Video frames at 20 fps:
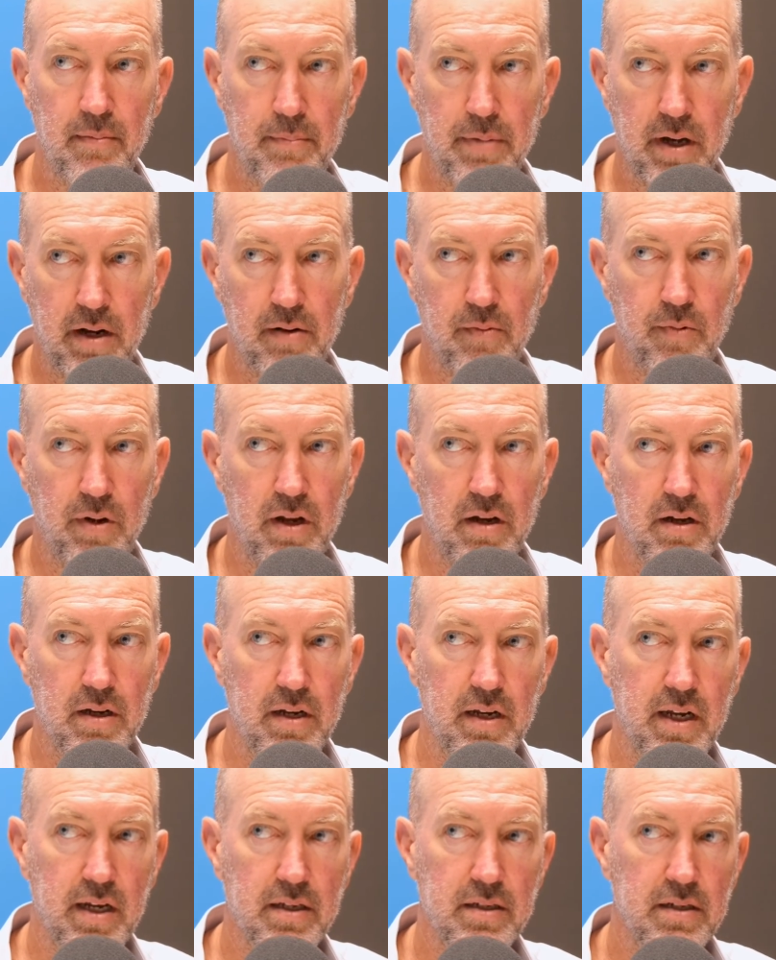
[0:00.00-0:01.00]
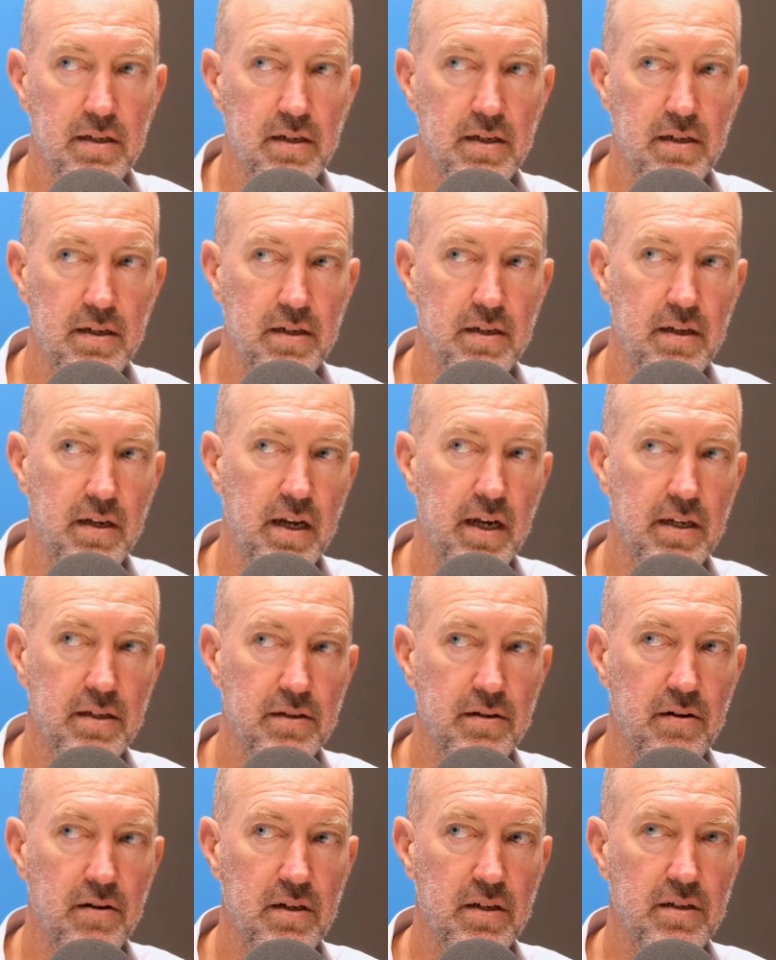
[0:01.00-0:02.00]
but we look next
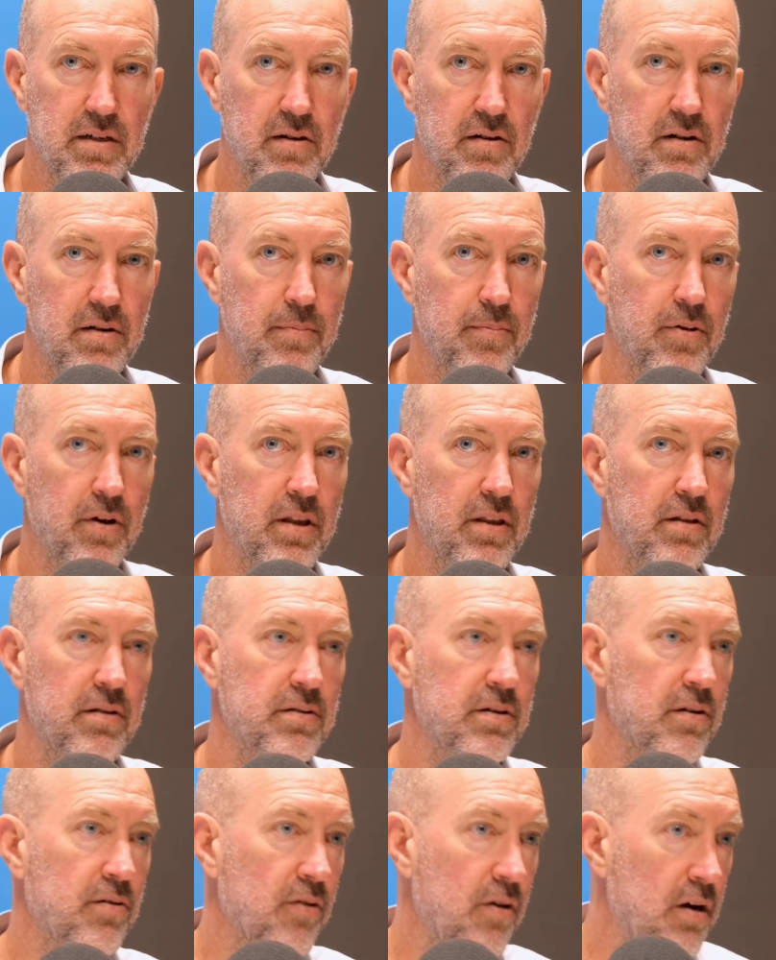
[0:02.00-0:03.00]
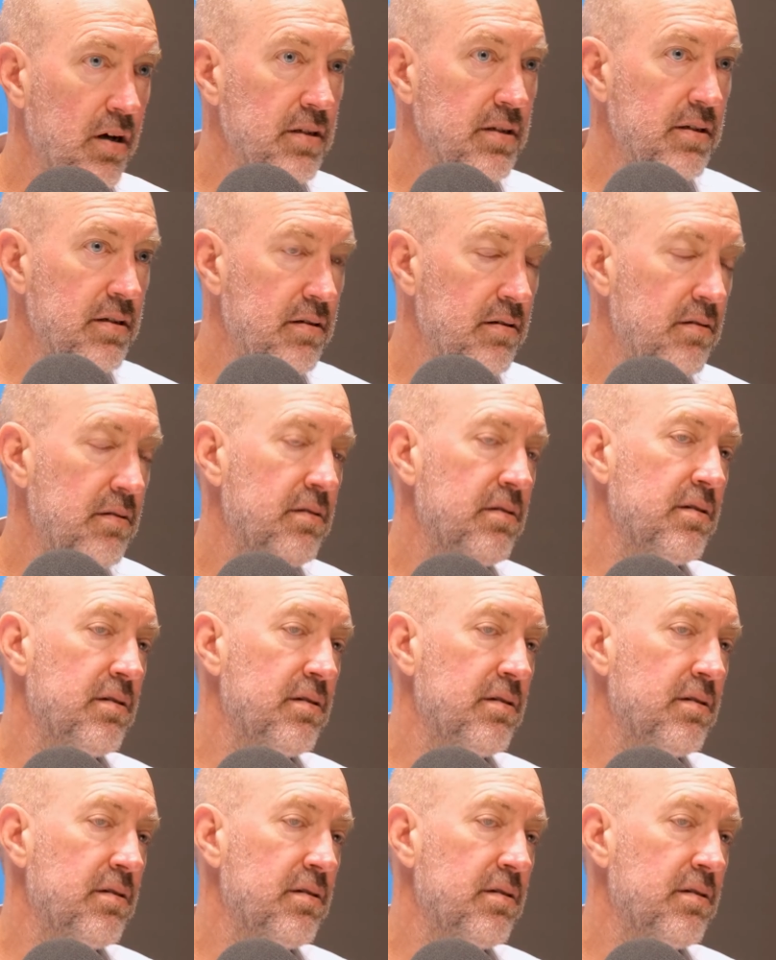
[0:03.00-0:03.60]
year to start to bring those across.